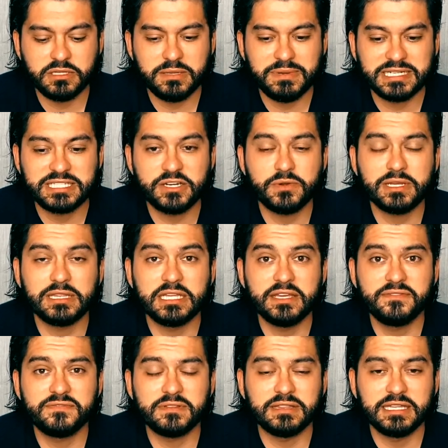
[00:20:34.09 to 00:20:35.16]
the bacteria
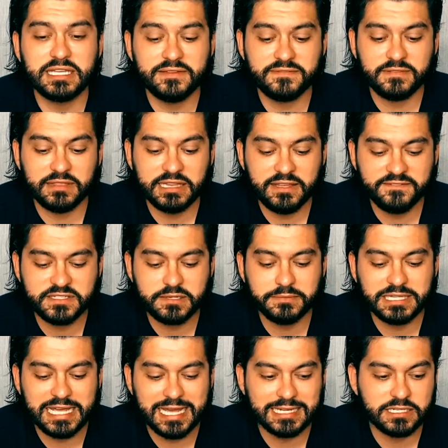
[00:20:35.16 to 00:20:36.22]
lives on
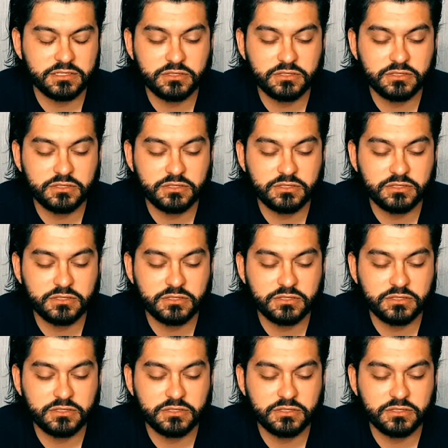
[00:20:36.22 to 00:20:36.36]
that.